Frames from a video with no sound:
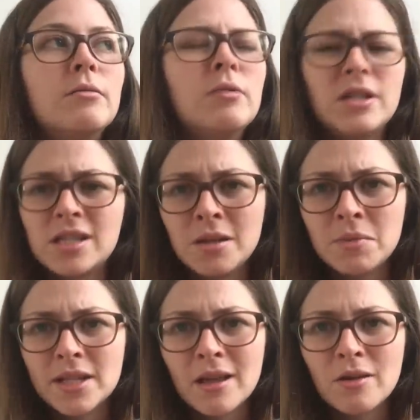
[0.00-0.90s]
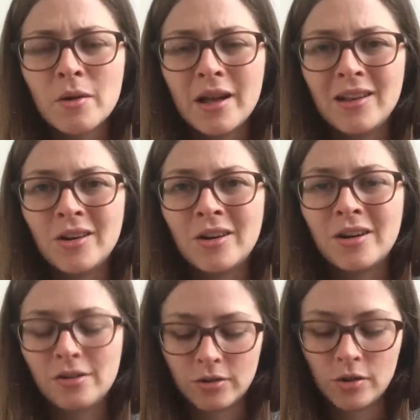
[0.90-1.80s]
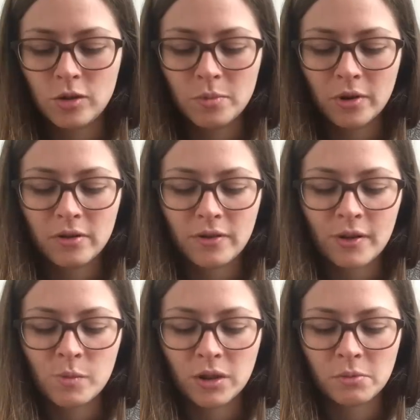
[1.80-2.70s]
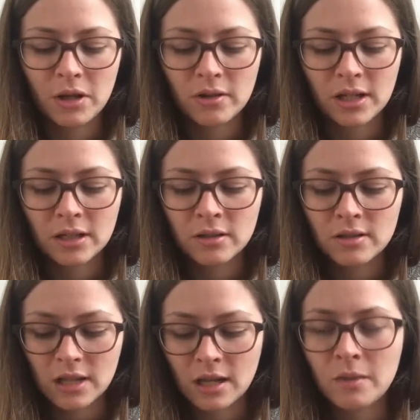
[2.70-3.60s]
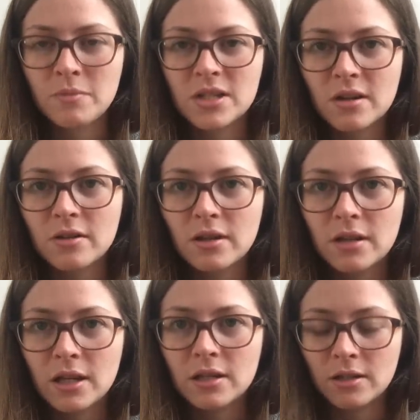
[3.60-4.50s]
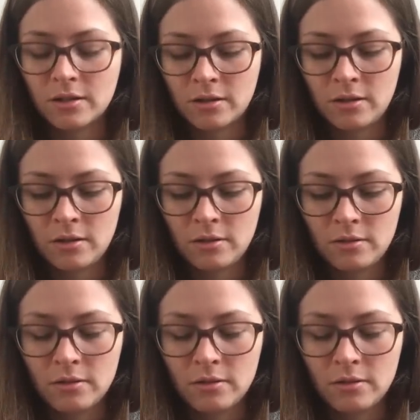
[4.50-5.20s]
which seems like quite a lot on 2.5mm needles, and I'm starting to think now